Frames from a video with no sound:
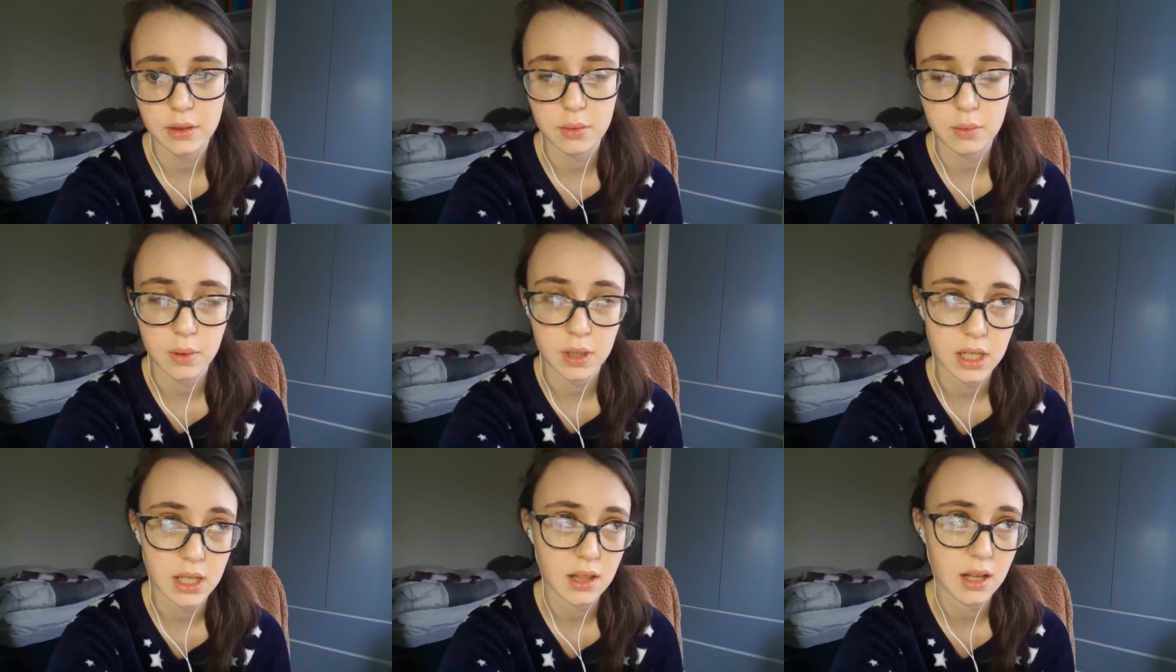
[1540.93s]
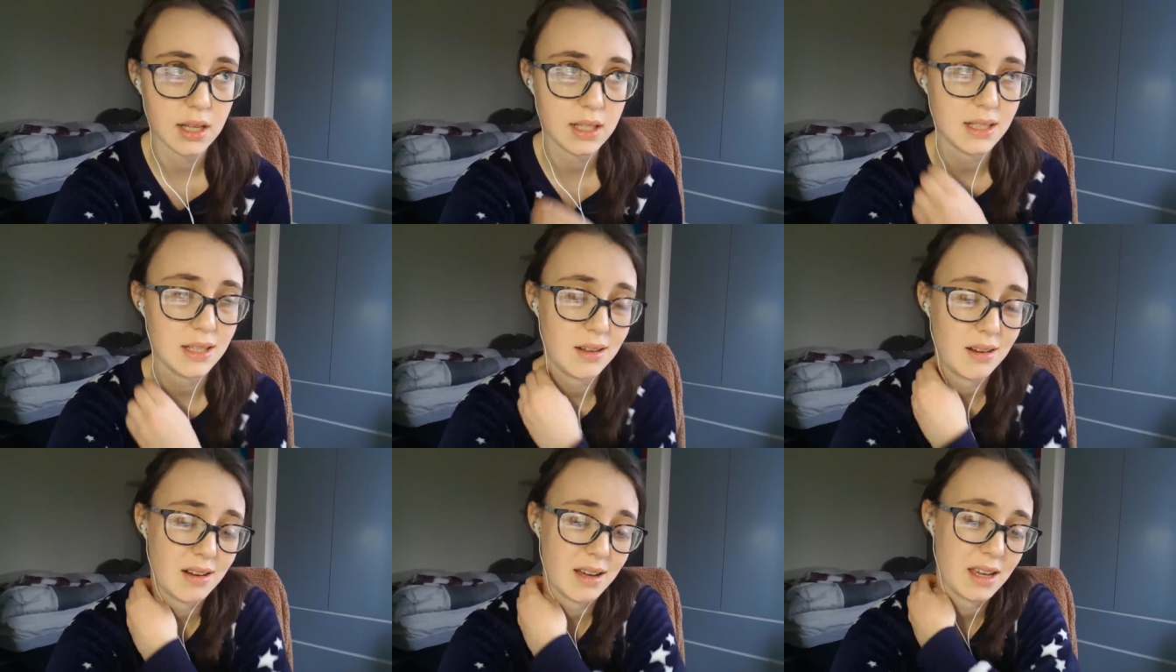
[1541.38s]
three
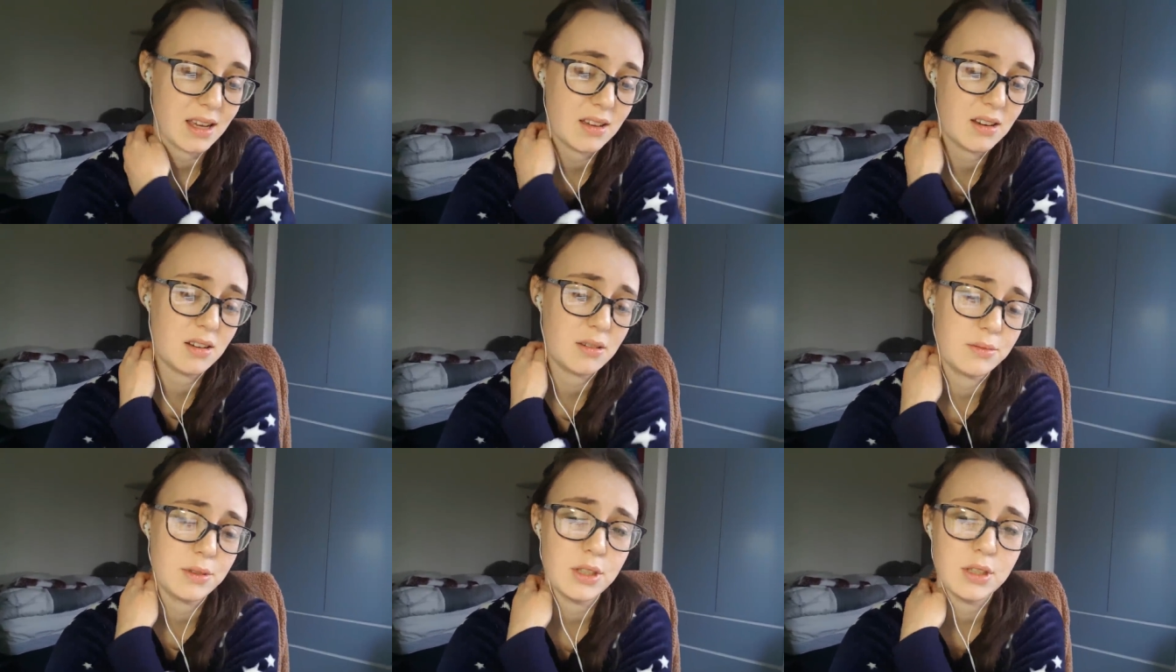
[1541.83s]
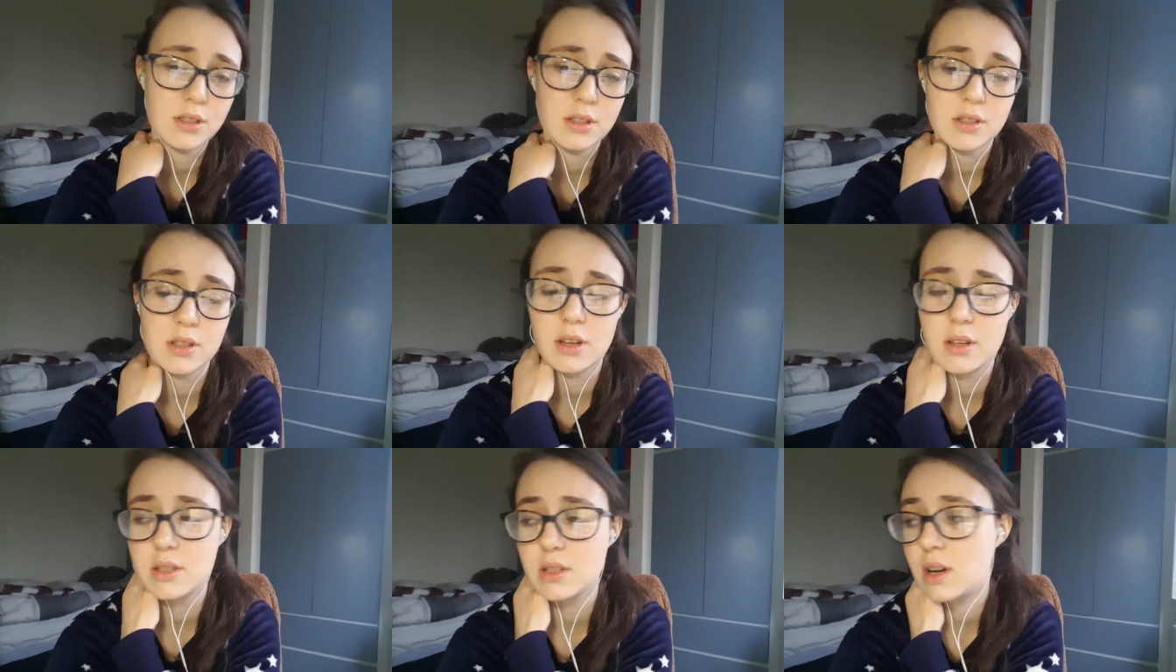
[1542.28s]
last night and I'm just
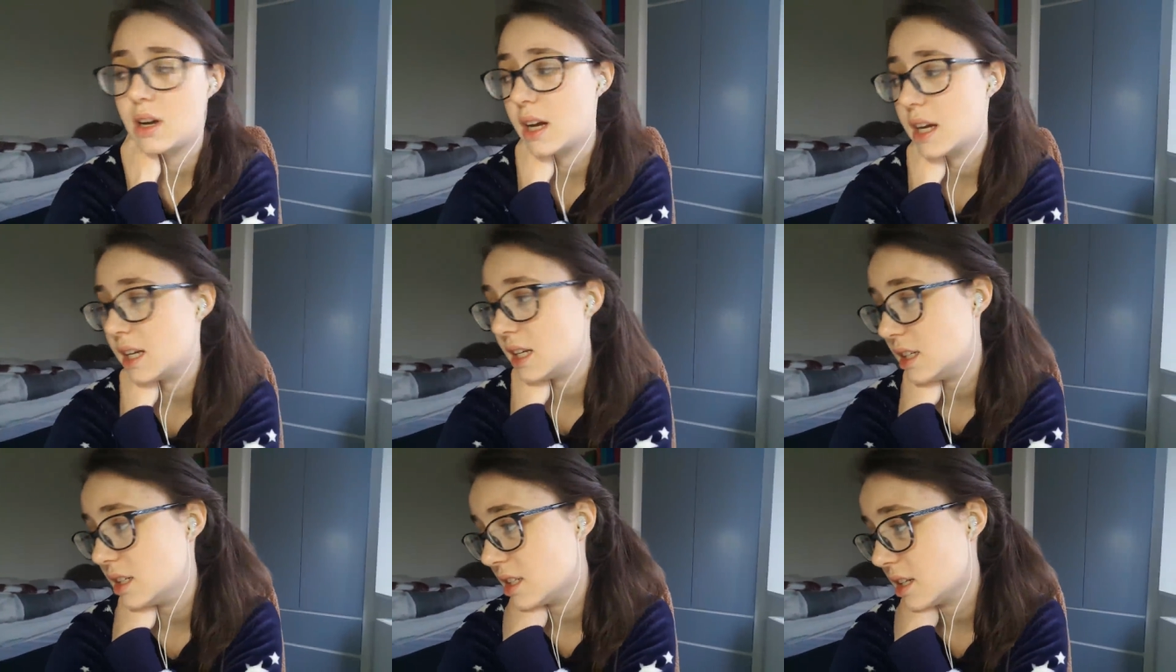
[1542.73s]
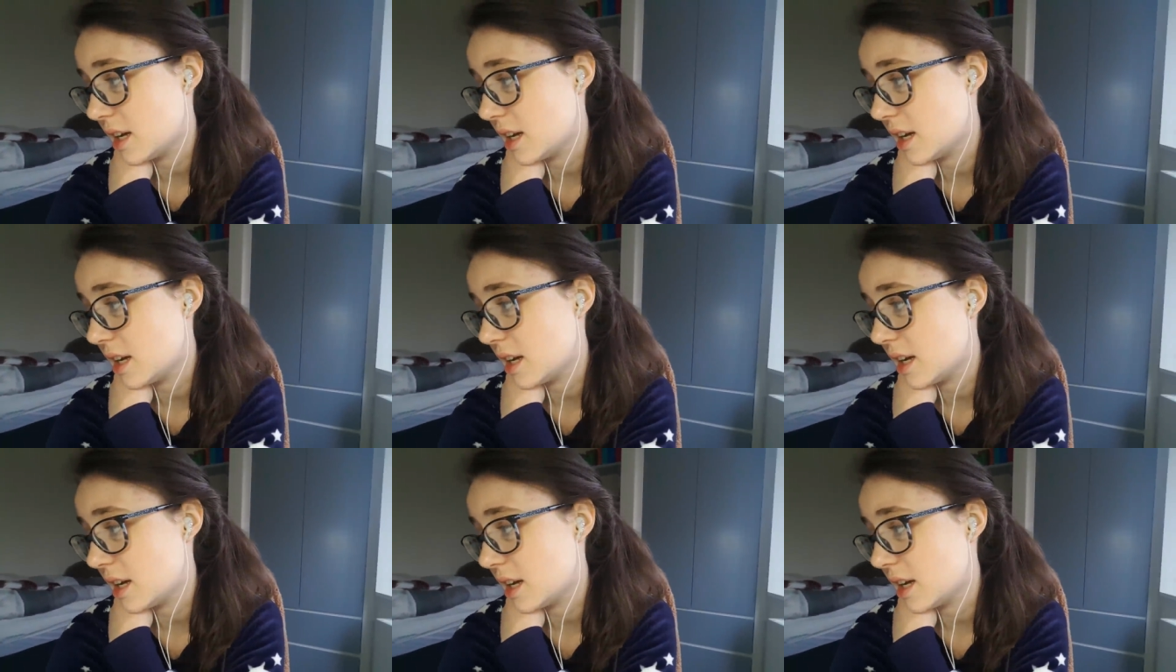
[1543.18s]
so tired.